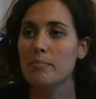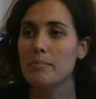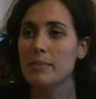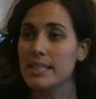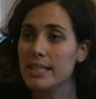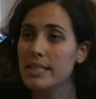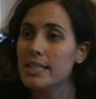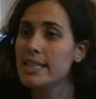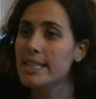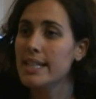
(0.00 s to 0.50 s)

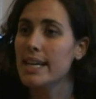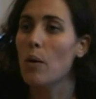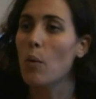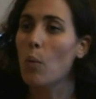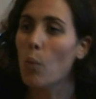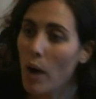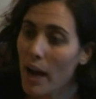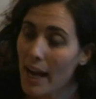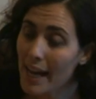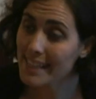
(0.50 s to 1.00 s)
Mr. Xie,
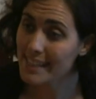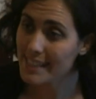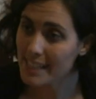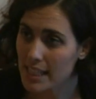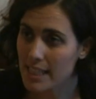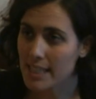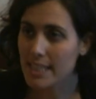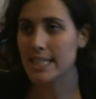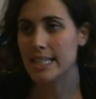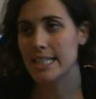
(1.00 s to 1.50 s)
why
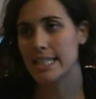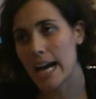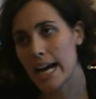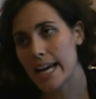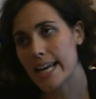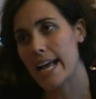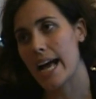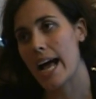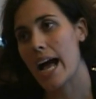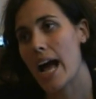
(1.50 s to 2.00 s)
does
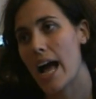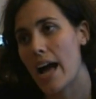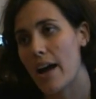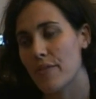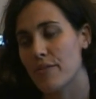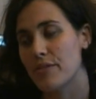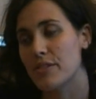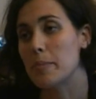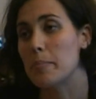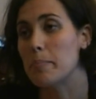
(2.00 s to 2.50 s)
China
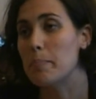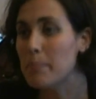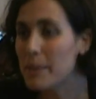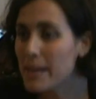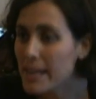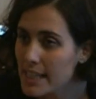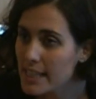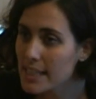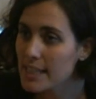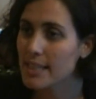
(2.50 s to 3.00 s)
have the
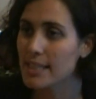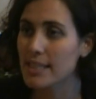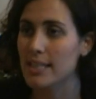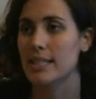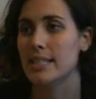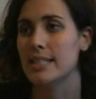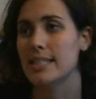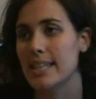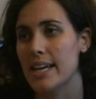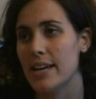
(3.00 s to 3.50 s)
biggest
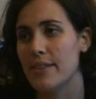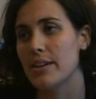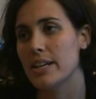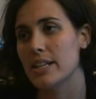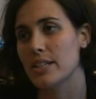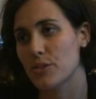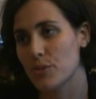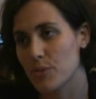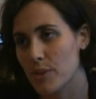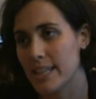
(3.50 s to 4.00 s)

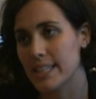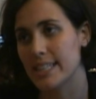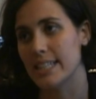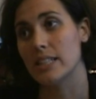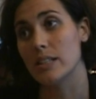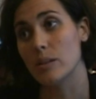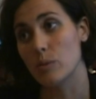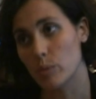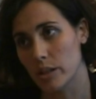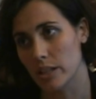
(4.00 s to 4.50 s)
savings rate
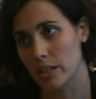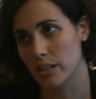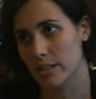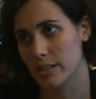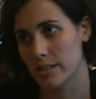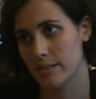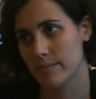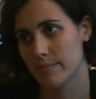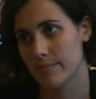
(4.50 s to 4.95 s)
in the world?